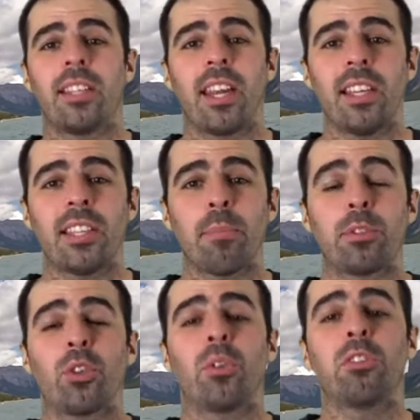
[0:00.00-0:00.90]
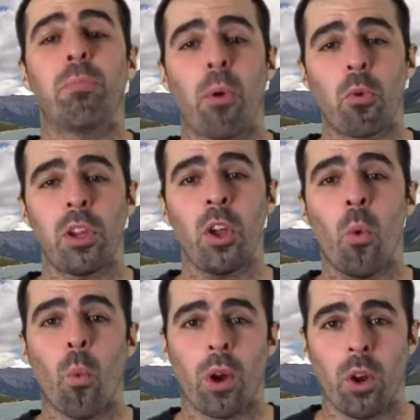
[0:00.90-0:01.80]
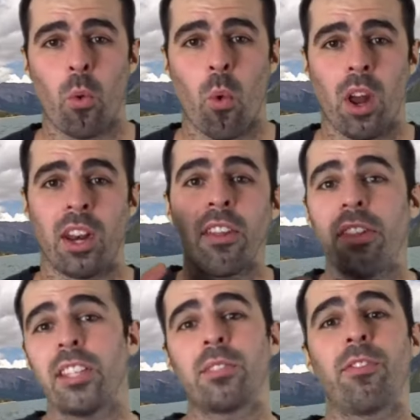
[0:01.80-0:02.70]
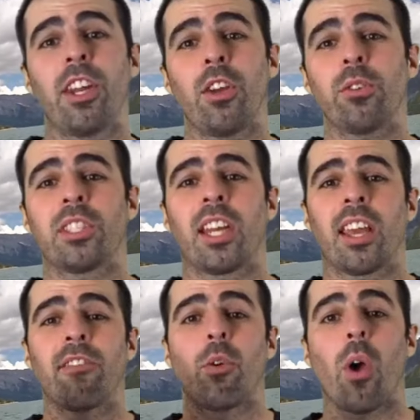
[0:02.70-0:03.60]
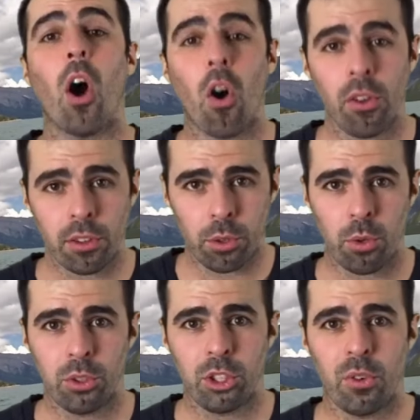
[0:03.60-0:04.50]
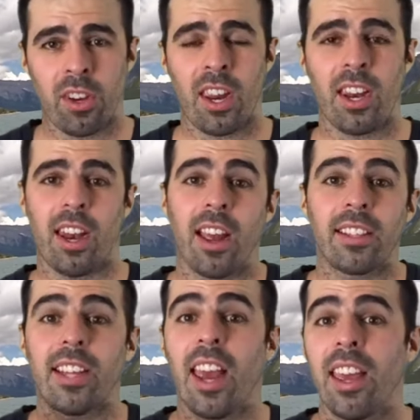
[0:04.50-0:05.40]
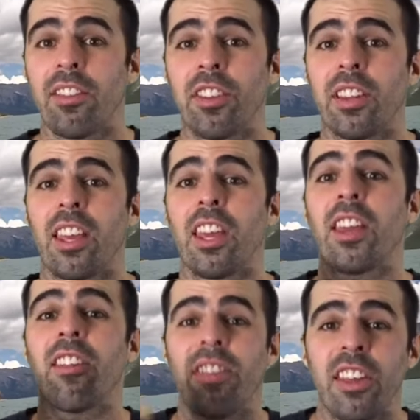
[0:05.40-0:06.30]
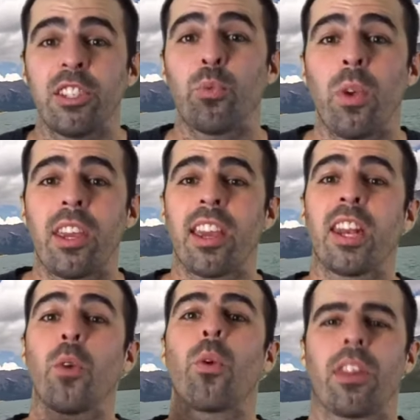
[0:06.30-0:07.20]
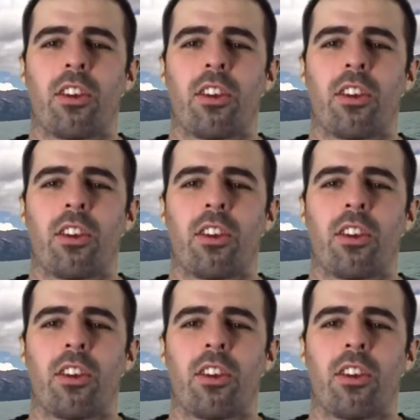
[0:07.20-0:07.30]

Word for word: Today's episode is Boating 101. This video is gonna give you all the tools you need to hit the lake this weekend with